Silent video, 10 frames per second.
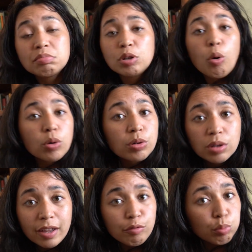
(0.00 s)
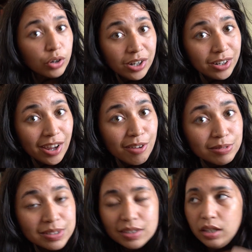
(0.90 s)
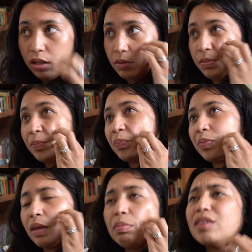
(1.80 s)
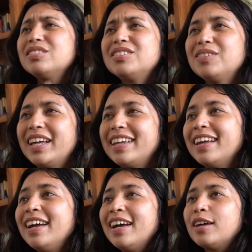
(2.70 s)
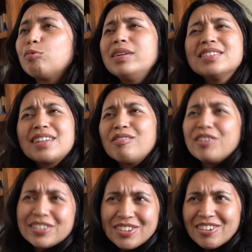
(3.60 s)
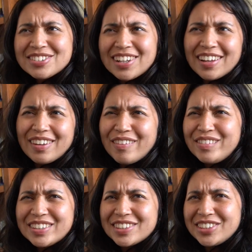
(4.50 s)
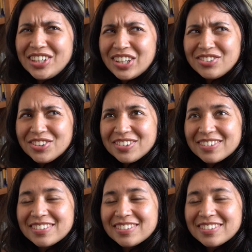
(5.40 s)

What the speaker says: quarter life breakdowns, you know, but also like rediscovering songs that I loved as a teenager.